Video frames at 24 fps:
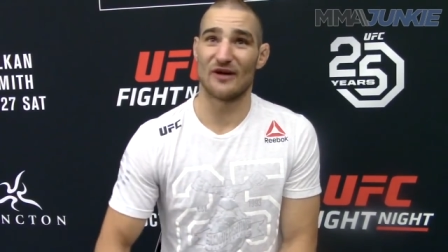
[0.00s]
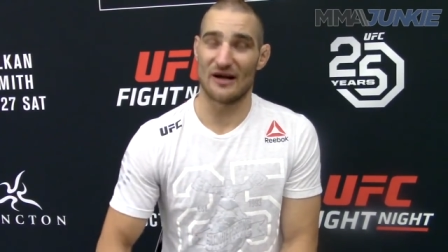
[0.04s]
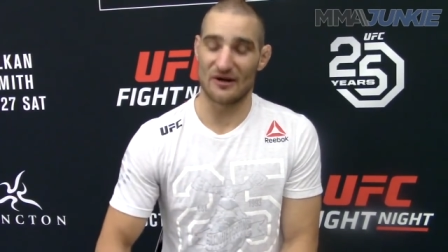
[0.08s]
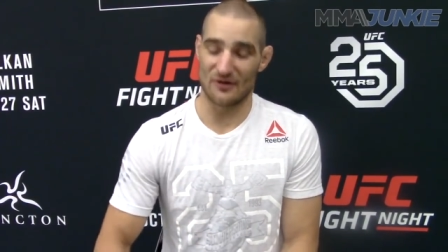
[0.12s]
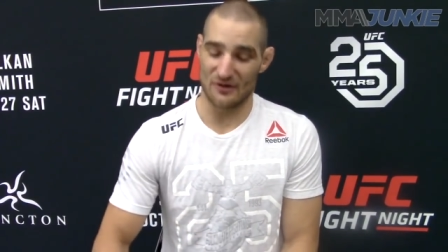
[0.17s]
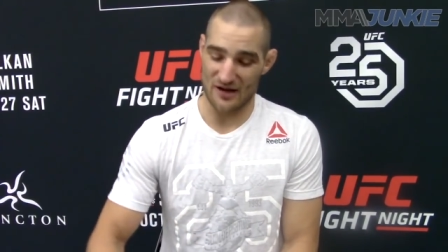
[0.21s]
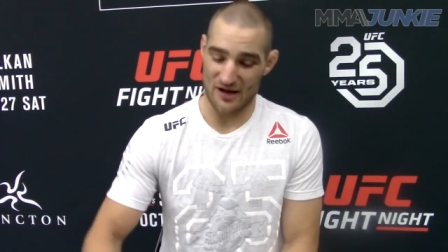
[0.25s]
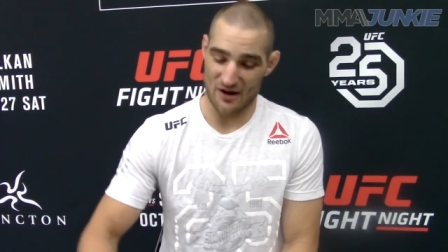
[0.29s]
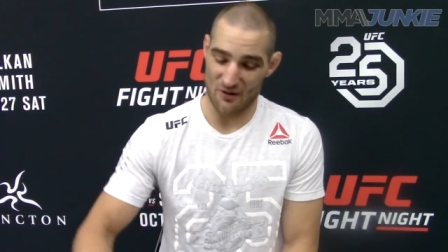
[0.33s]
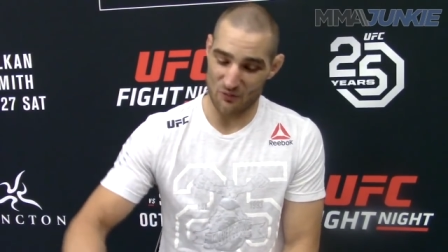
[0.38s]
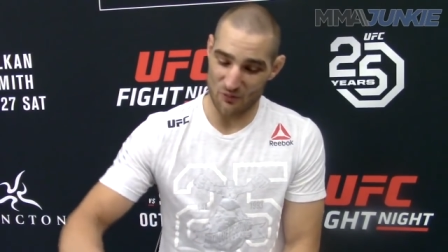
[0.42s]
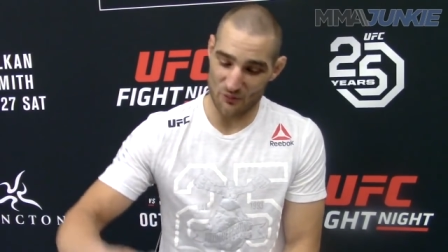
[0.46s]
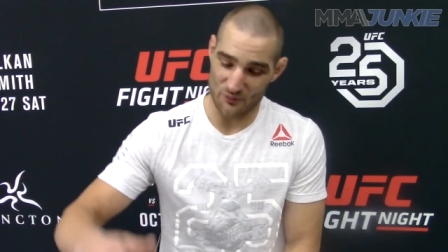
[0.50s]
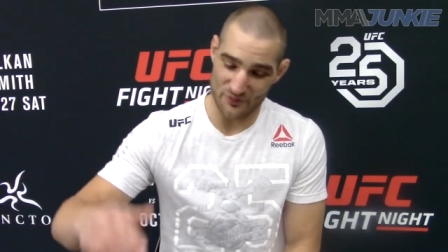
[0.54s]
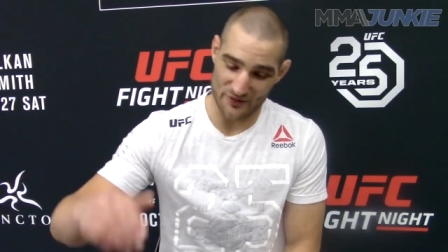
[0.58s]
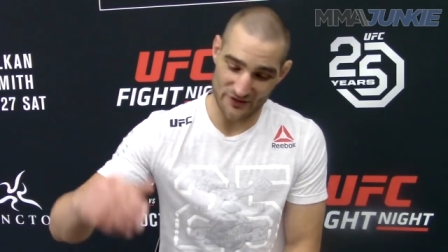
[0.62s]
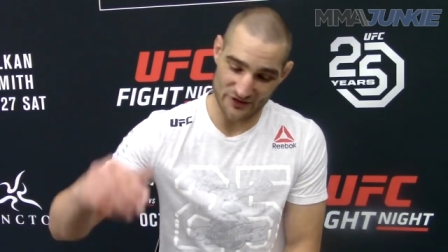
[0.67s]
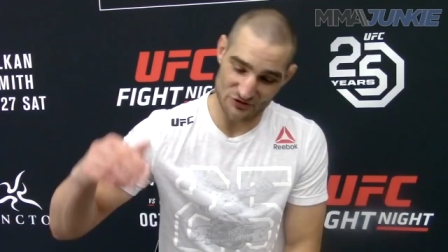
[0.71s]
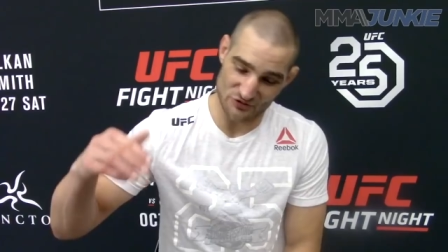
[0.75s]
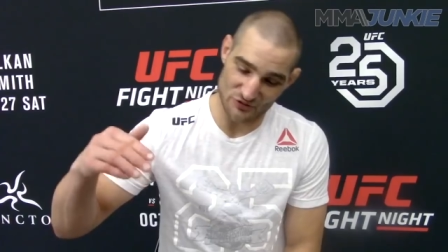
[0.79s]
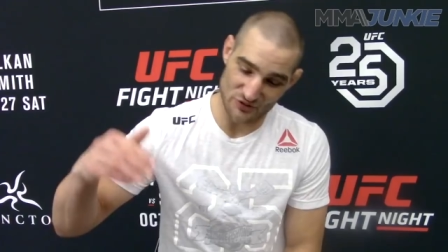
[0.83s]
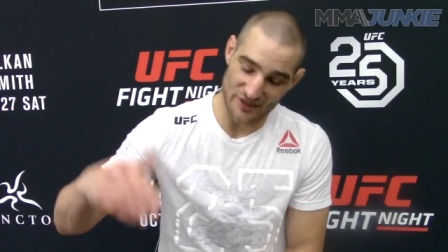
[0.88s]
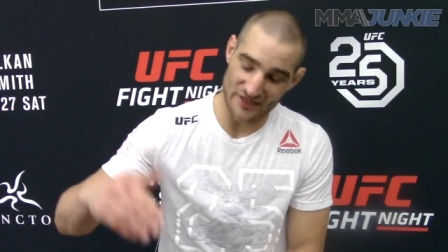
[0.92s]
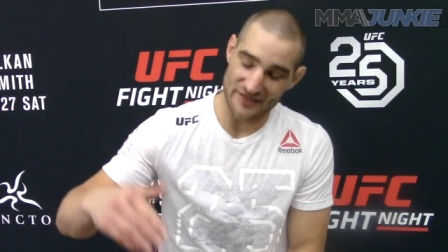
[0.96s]
I, I will
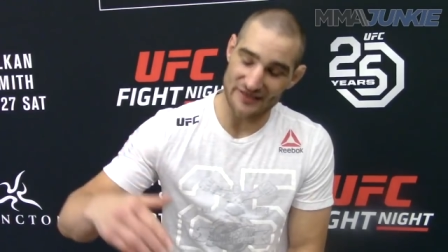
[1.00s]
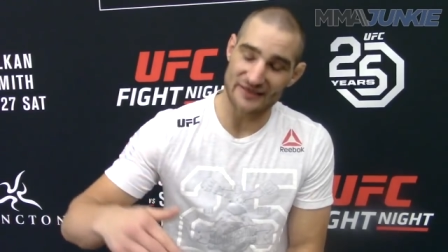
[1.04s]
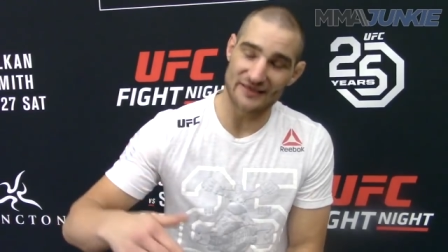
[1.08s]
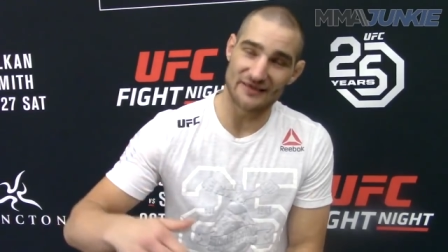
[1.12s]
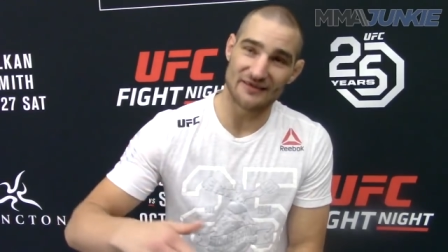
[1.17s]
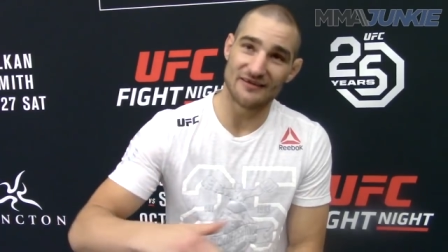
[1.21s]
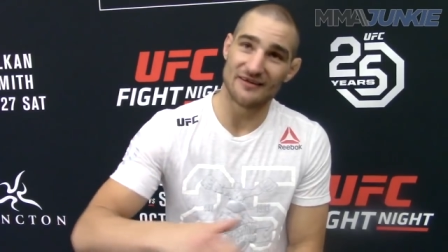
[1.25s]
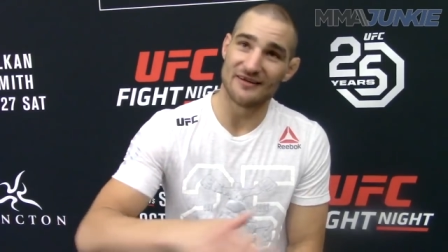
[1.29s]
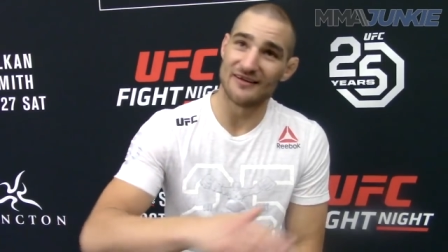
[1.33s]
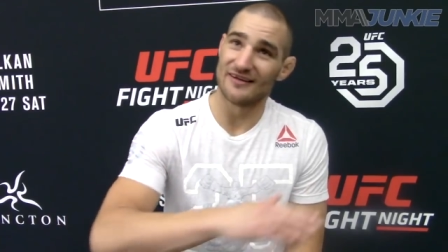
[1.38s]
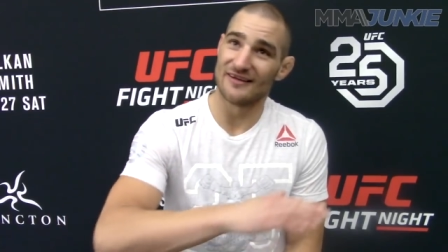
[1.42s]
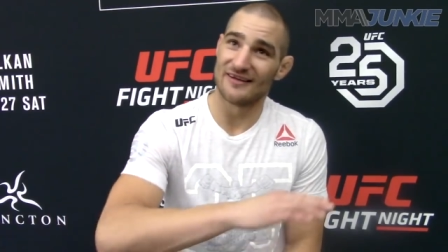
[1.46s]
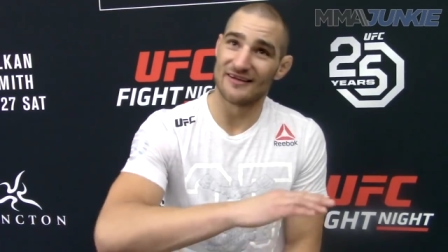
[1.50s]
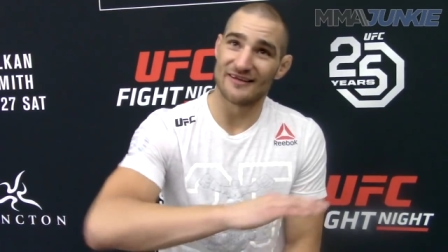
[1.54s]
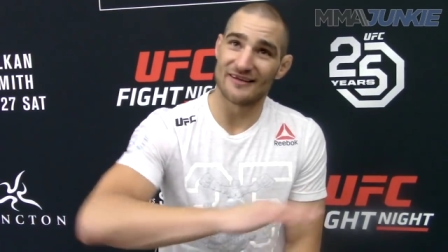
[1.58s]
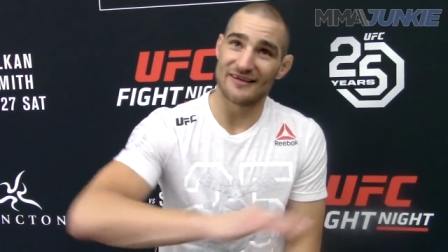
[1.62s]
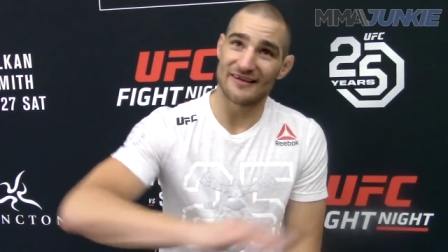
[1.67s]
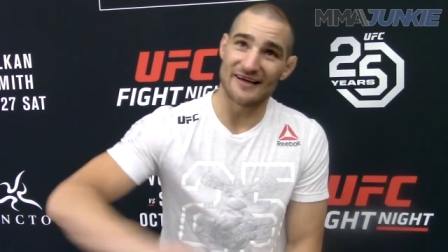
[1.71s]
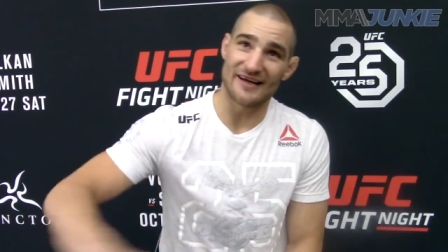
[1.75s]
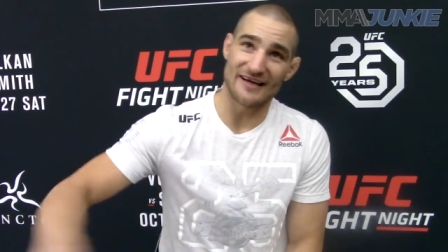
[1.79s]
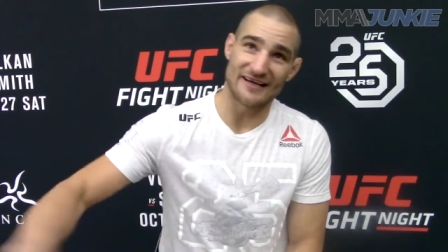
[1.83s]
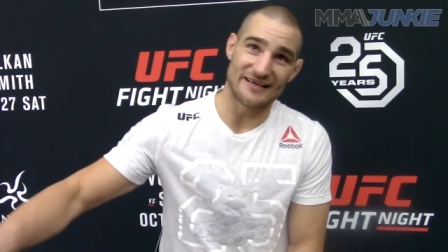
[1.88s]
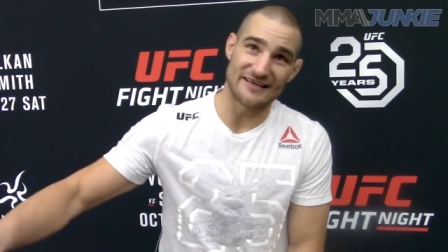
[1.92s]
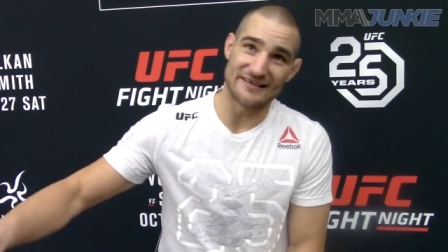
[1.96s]
pick training
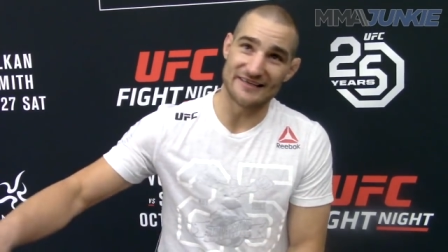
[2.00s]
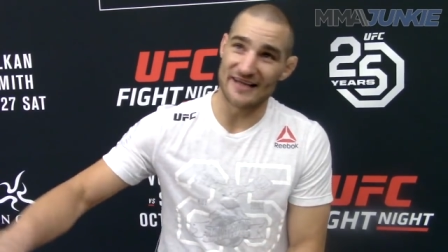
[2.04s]
any